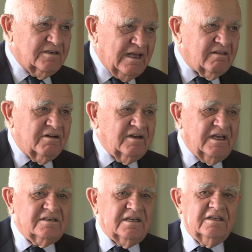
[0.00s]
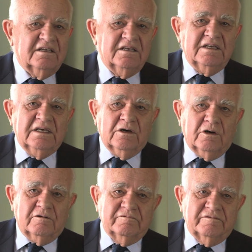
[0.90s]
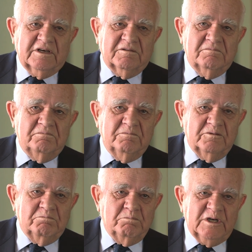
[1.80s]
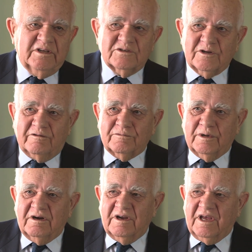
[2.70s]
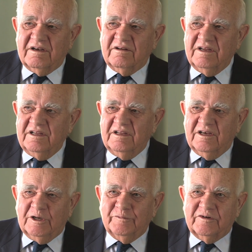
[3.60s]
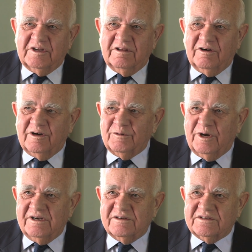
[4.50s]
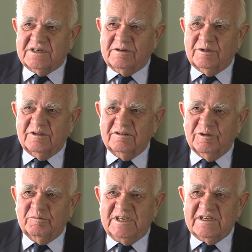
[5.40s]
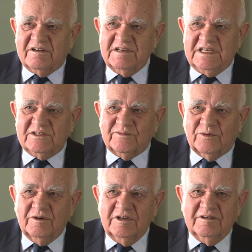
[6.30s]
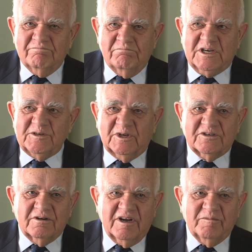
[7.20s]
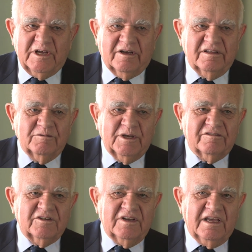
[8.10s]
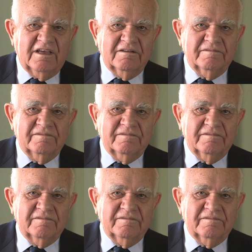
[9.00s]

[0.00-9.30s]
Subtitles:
in gathering data of building software, and hopefully the hardware industry will meet our needs for much, much greater power than we have today.